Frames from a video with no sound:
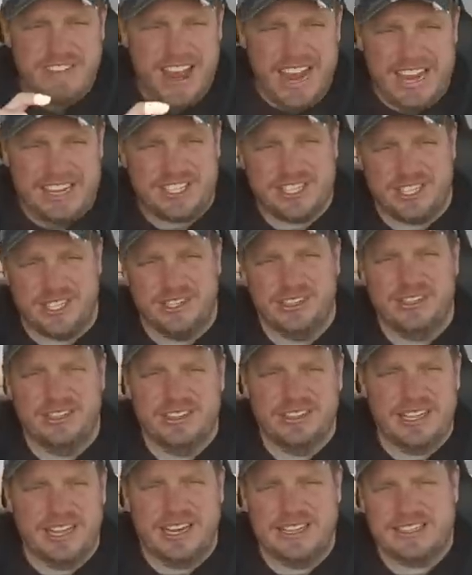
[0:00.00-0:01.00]
faster
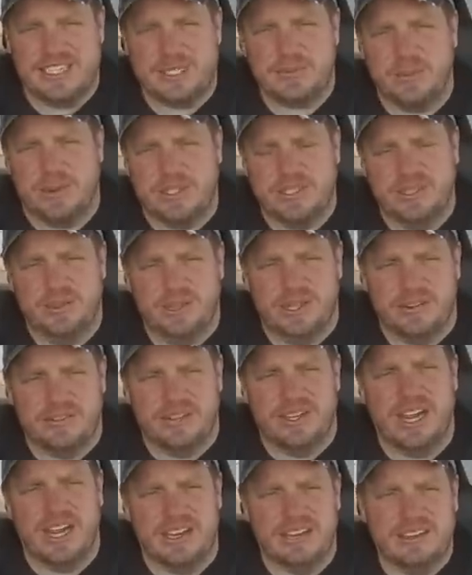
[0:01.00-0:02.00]
than a 6.2 liter
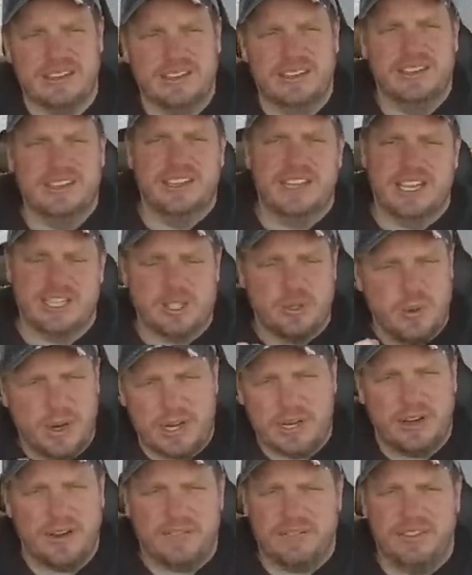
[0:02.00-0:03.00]
V8. It's
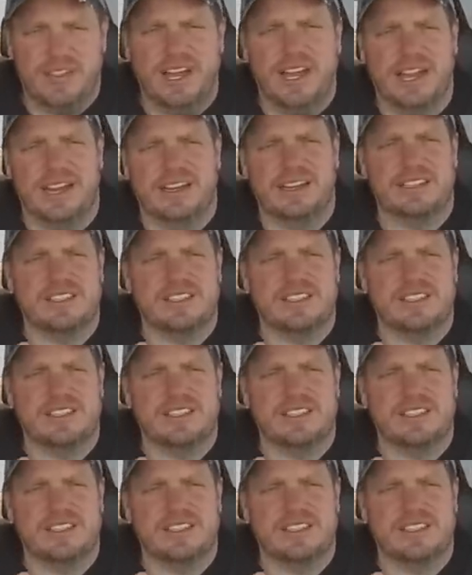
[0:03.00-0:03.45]
quicker off the line.